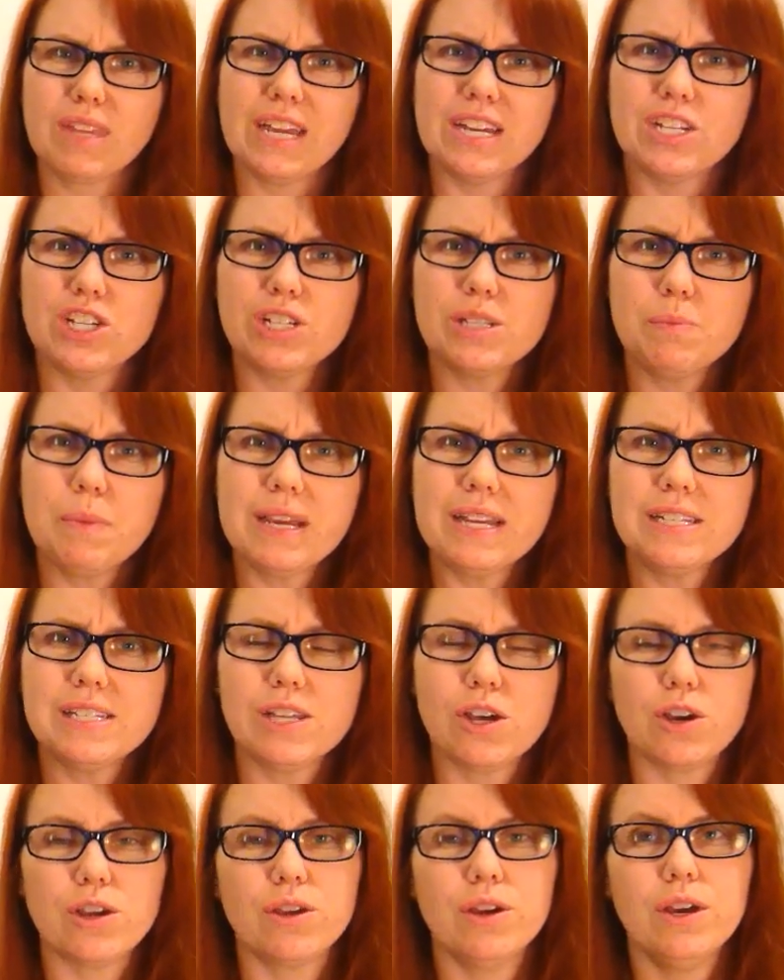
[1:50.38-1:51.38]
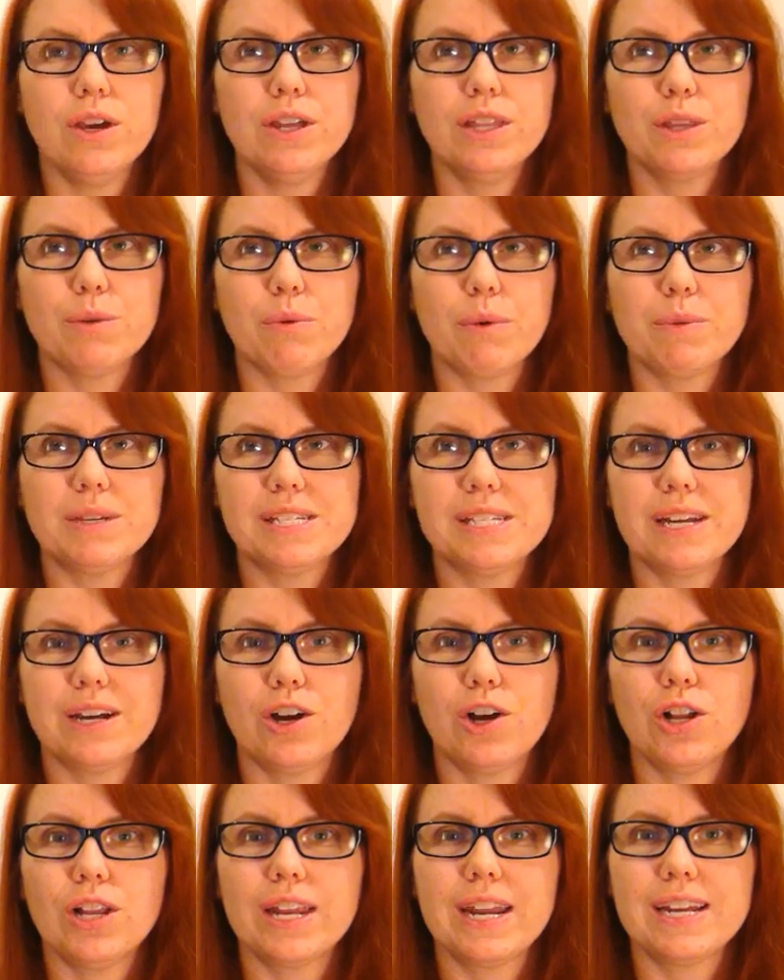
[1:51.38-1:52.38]
It just means though, that when we
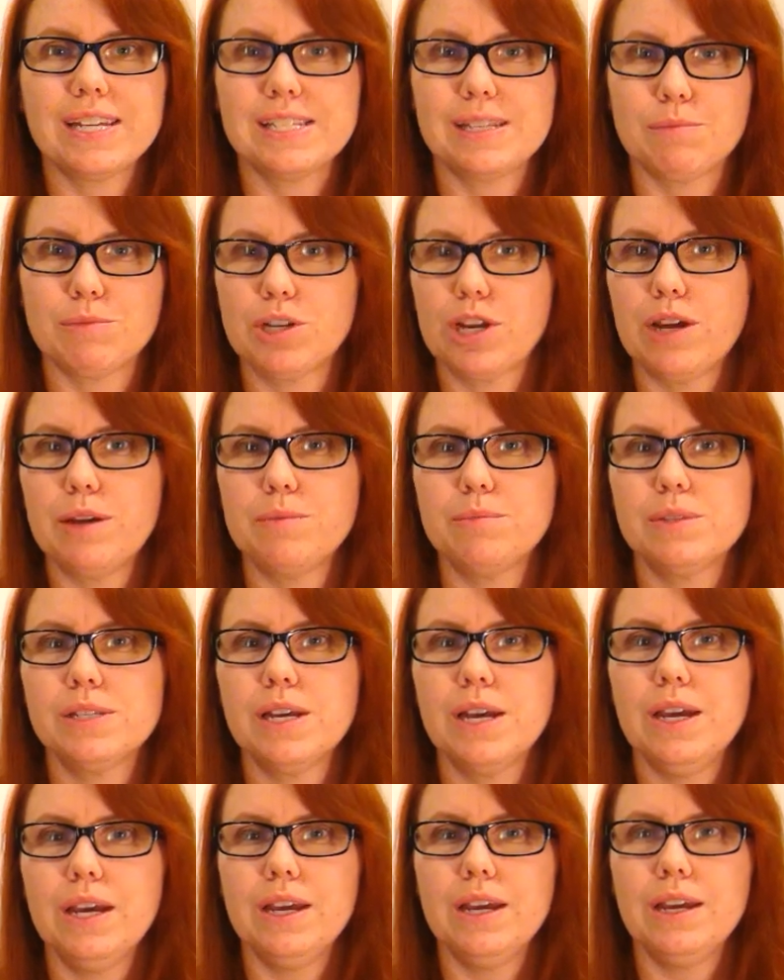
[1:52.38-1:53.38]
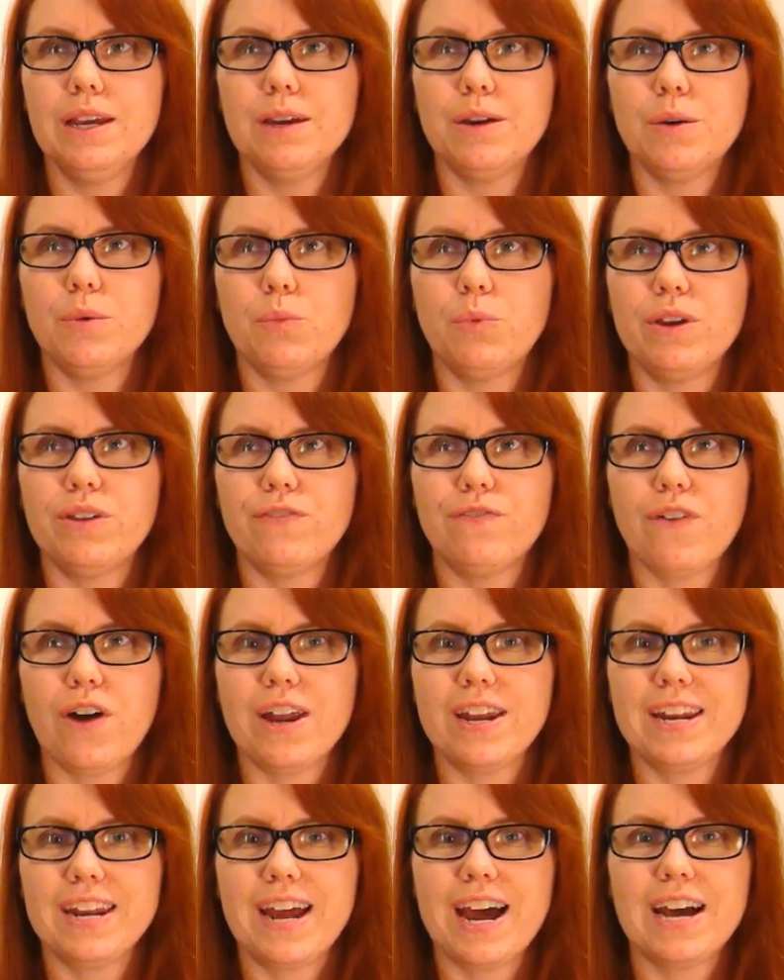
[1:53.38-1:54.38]
start holidays, sometimes we
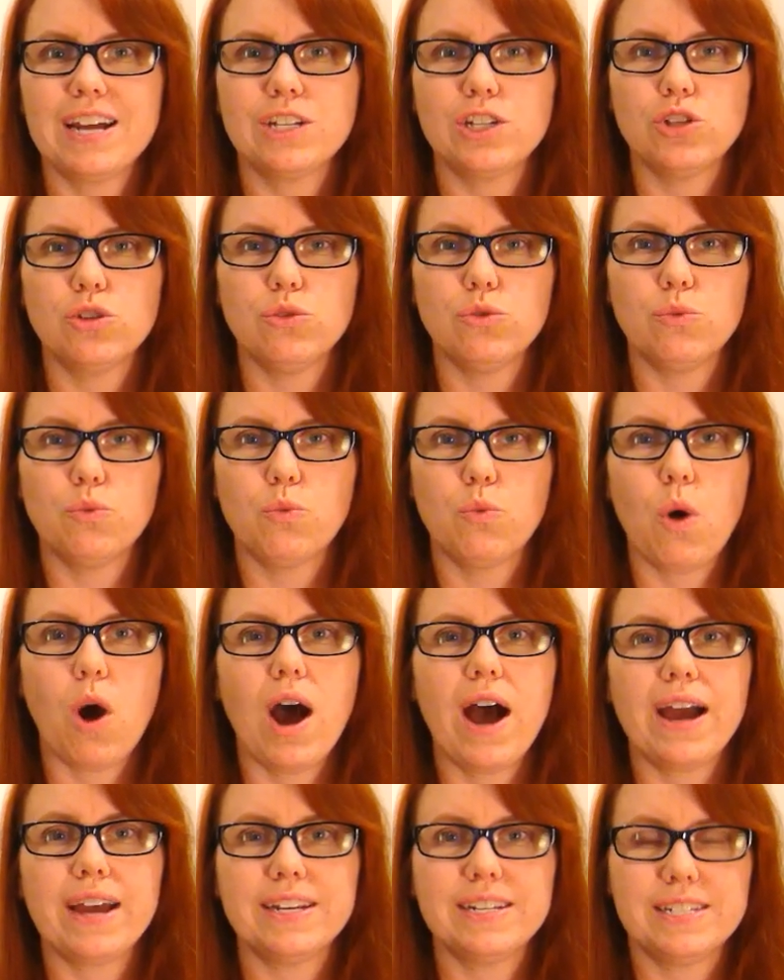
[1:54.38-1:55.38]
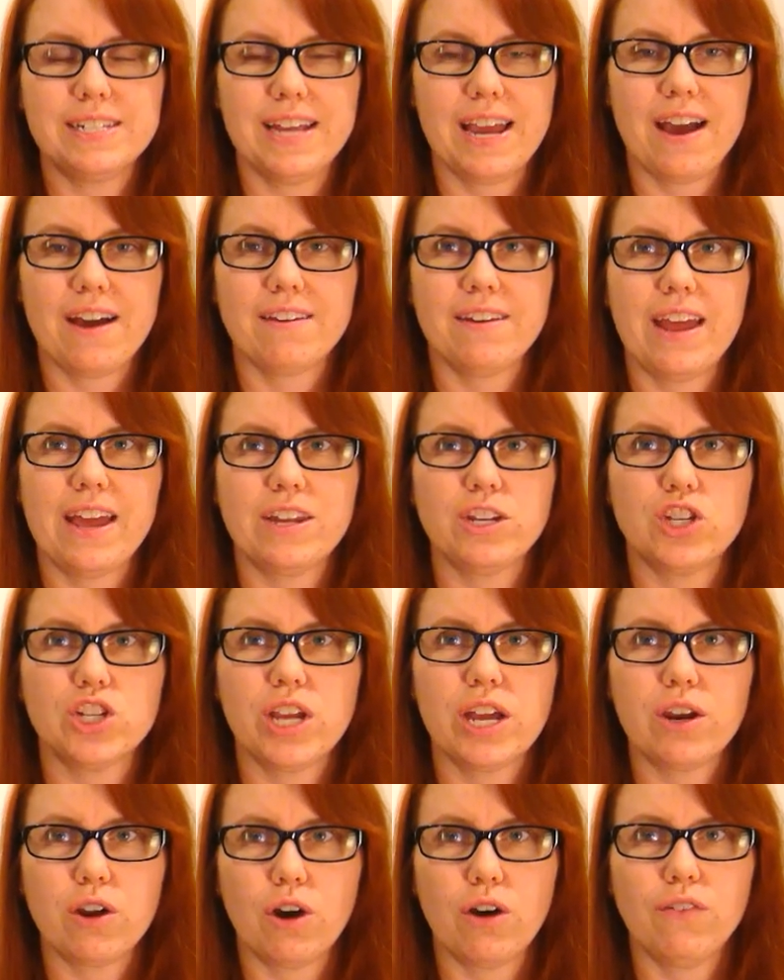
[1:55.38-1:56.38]
find it hard to wind down and
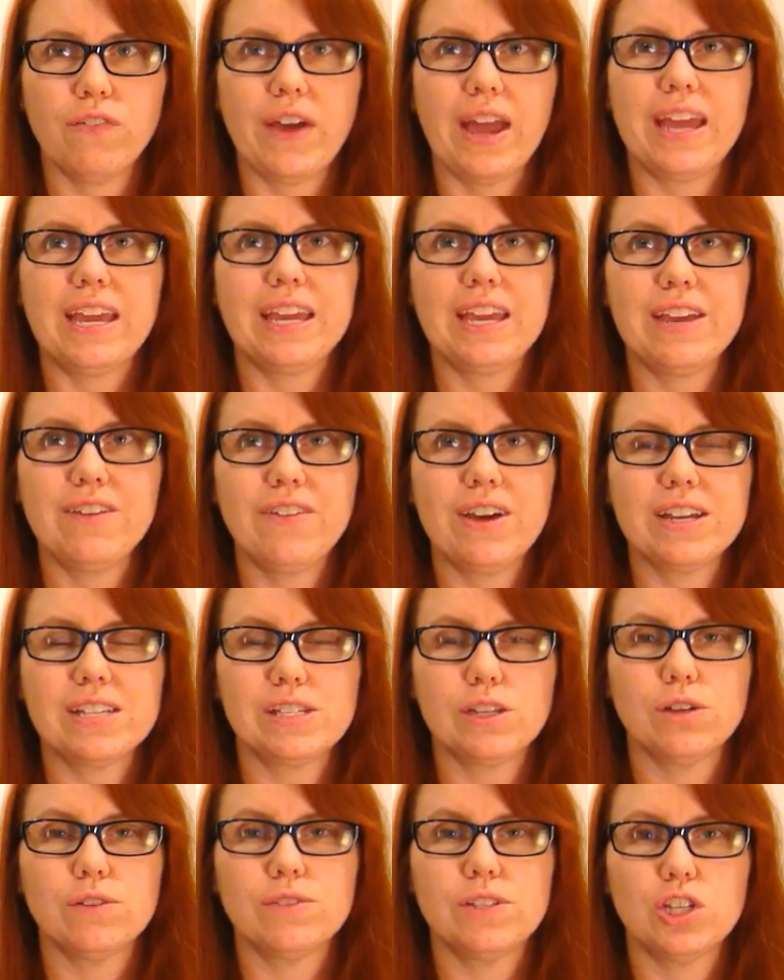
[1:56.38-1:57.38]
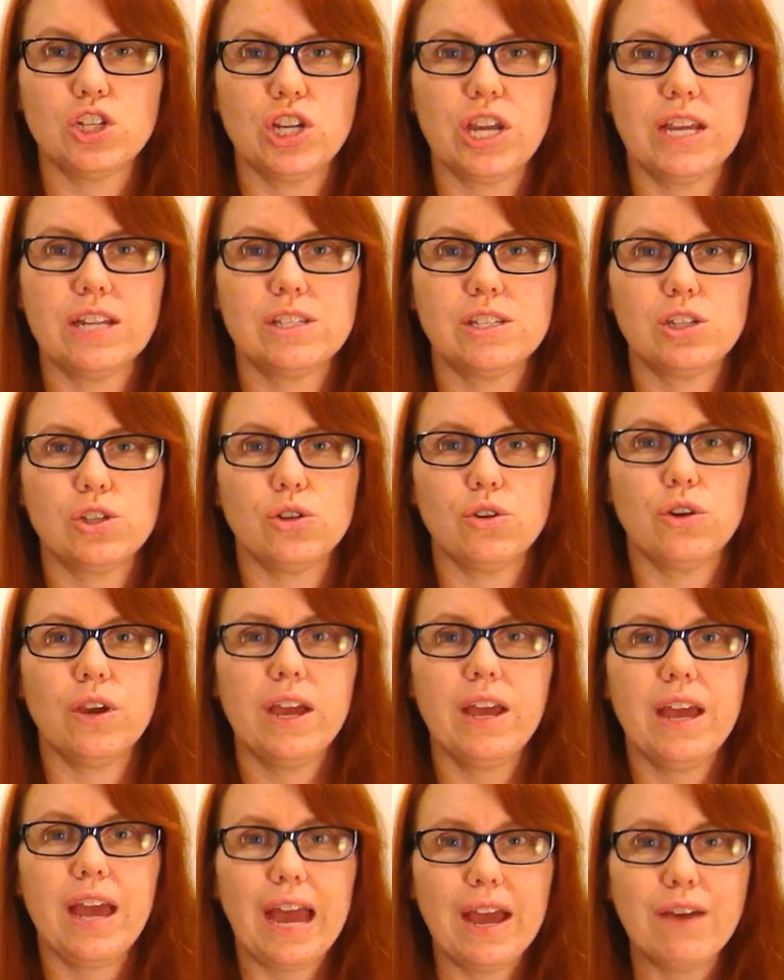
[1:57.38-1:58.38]
shut off and give ourselves the chance to
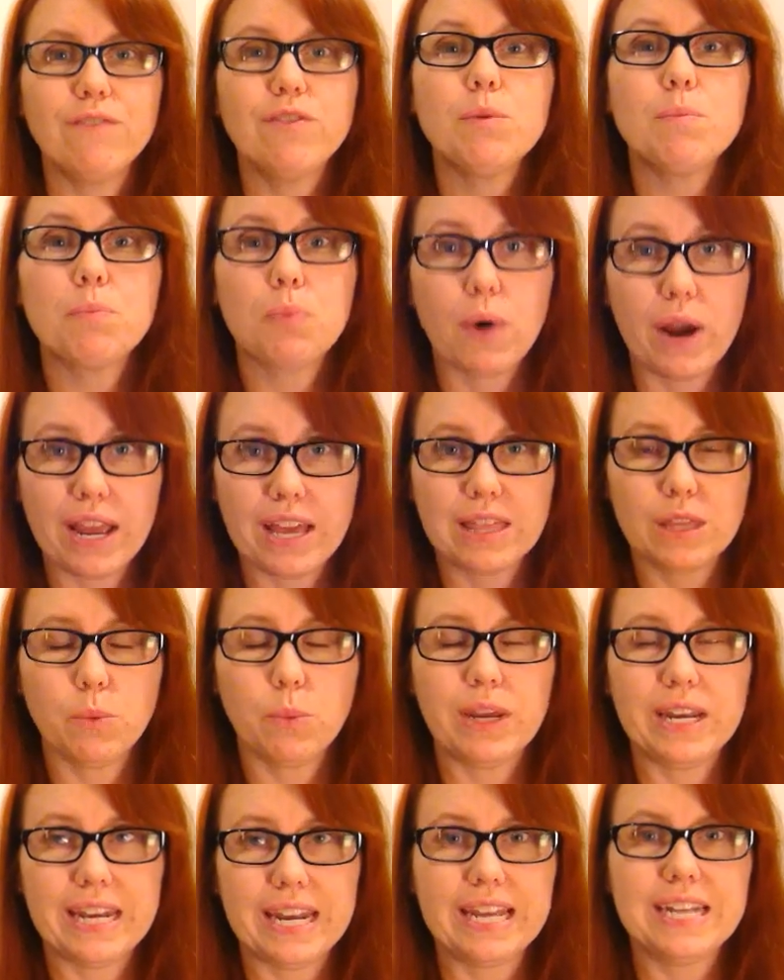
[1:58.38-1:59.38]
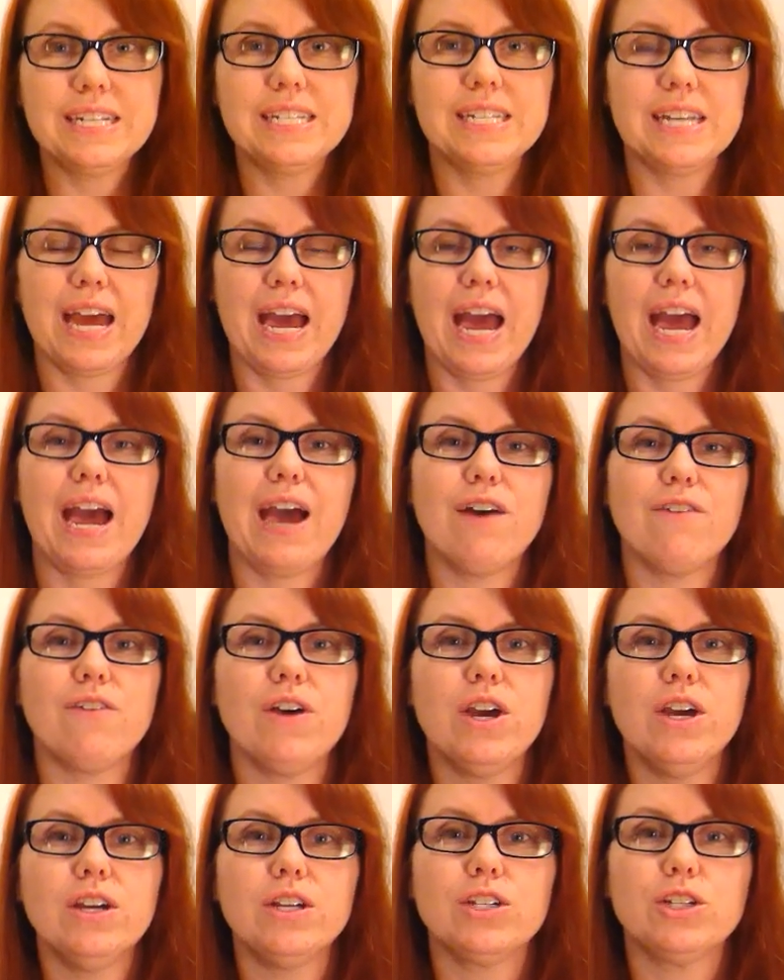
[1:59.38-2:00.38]
have the break that we need to have
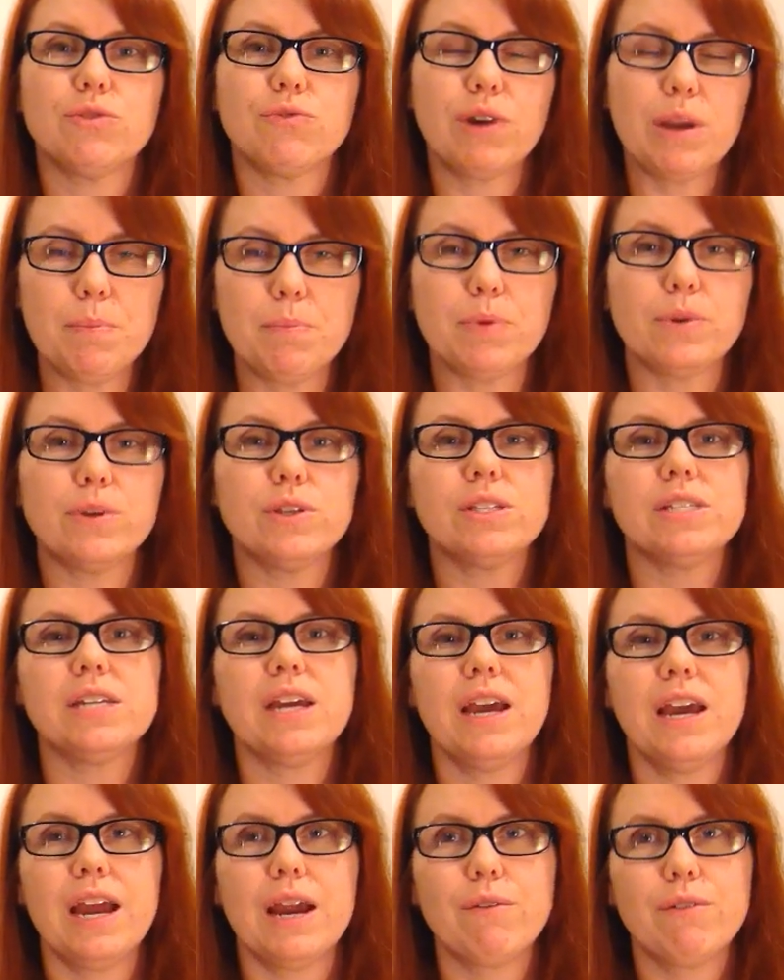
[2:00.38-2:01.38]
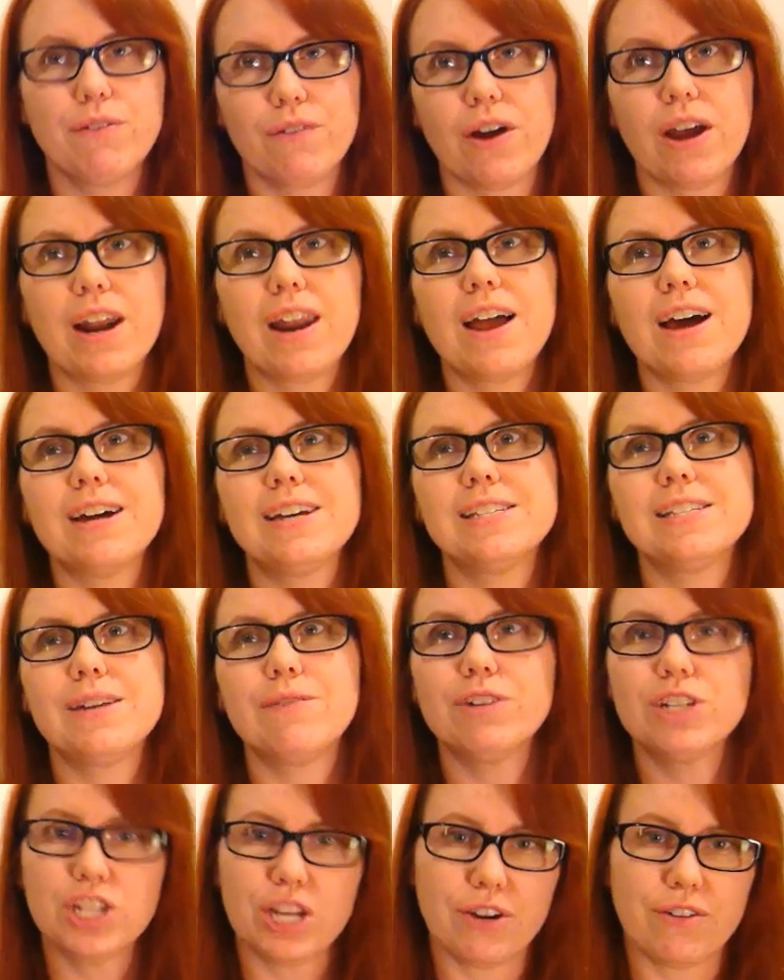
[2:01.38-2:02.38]
to reboost and revitalize
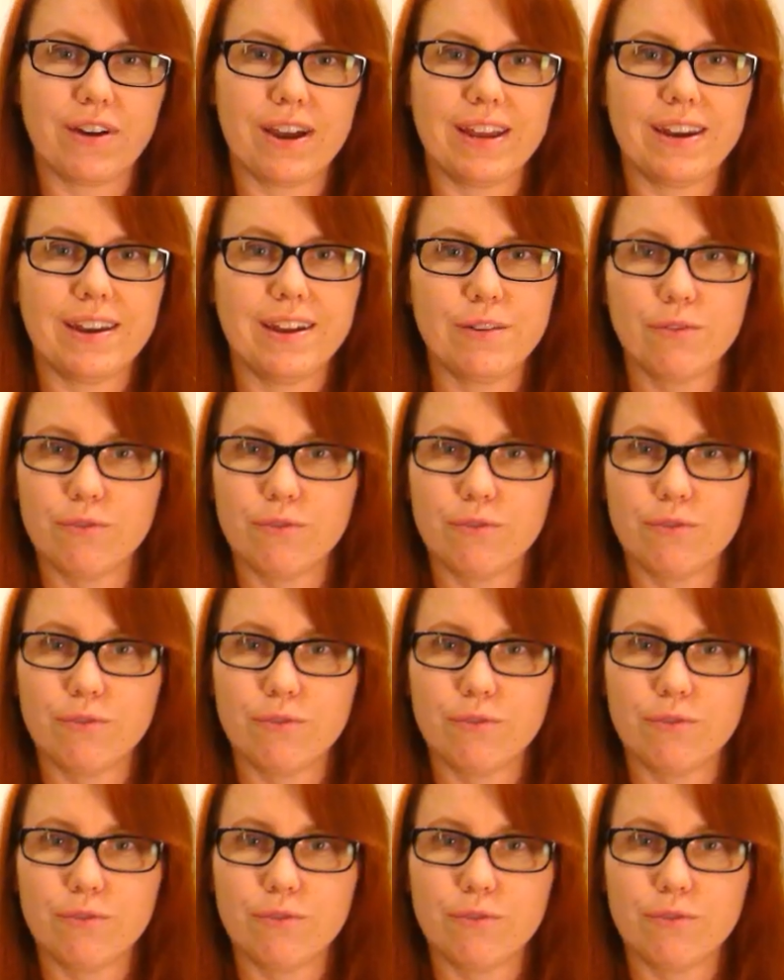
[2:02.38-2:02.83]
and regenerate